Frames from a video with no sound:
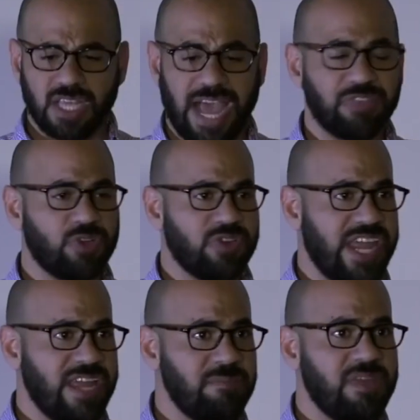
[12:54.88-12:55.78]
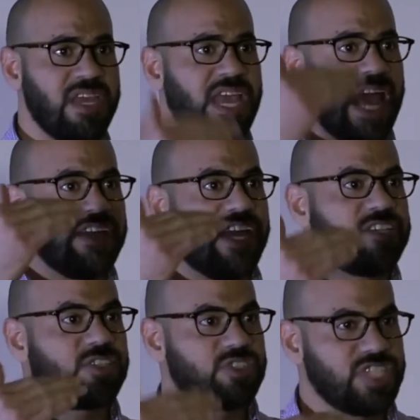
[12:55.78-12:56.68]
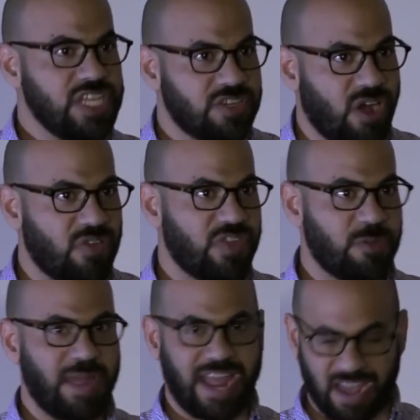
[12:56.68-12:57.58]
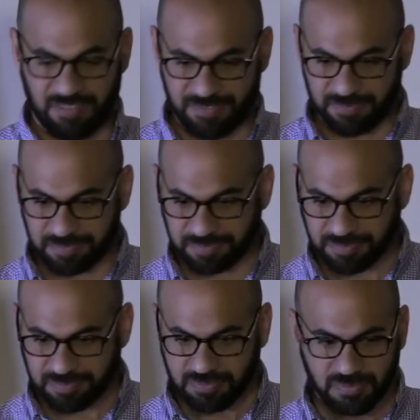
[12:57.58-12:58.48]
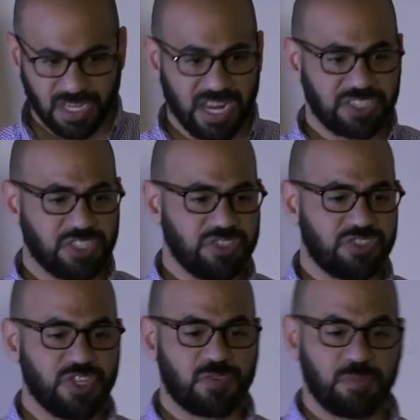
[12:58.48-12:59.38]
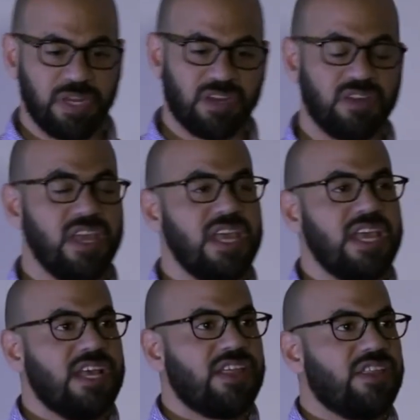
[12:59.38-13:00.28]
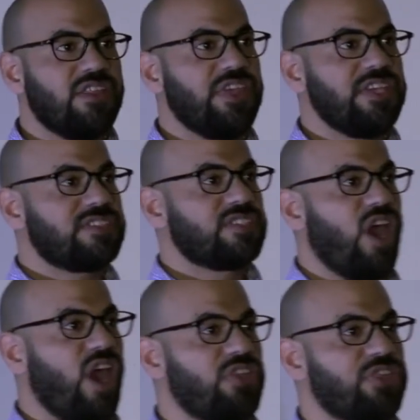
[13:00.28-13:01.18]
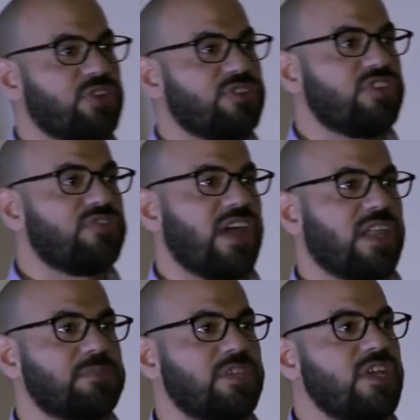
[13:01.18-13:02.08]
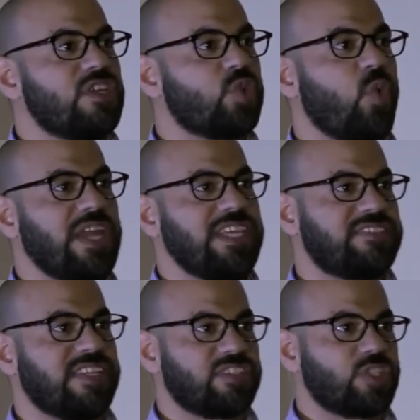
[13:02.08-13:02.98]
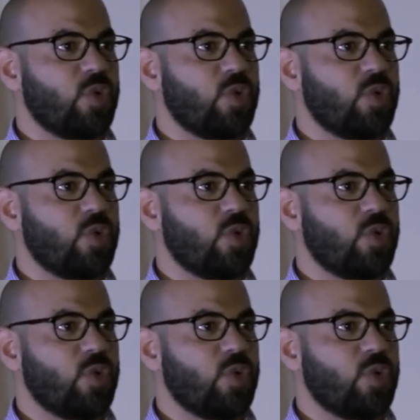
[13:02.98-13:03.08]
had their name, and interceded on their behalf. And actually, as you see from here, this author developed 26